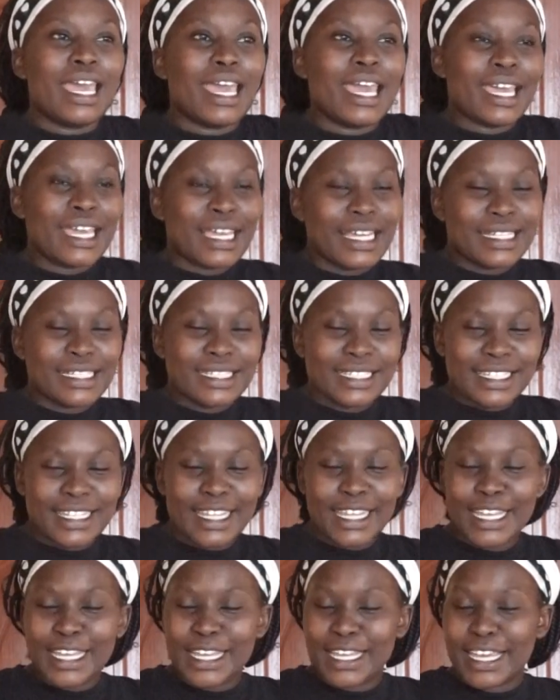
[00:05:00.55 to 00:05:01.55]
and
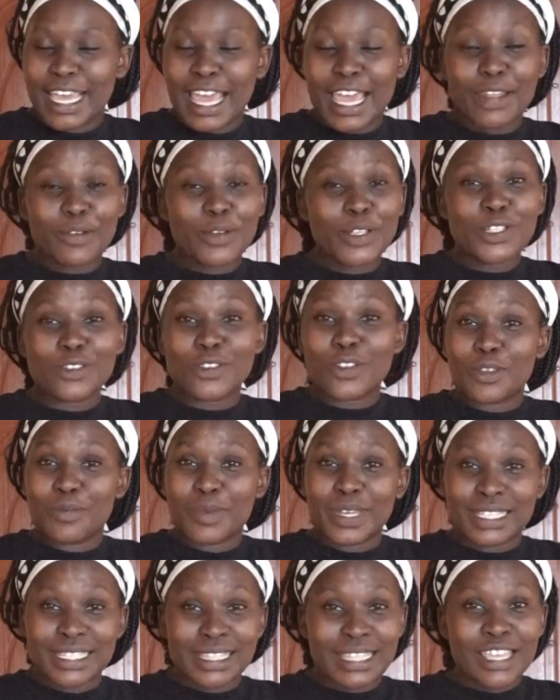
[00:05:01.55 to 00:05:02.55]
I wish the
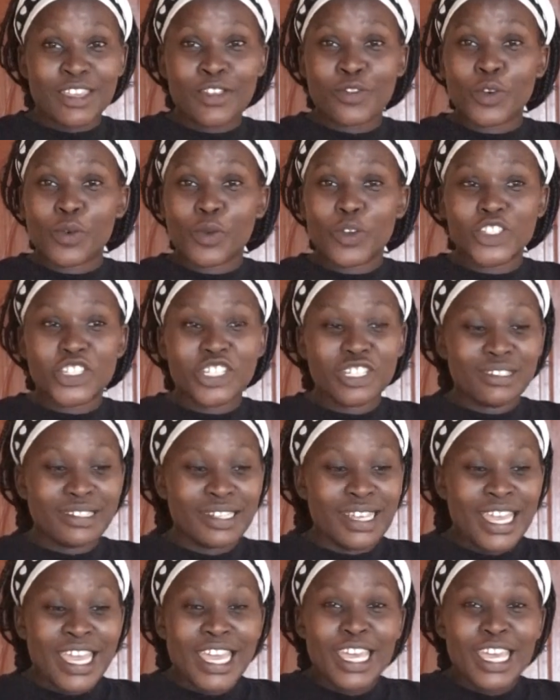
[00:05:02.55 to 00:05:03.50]
best. Thank you for watching.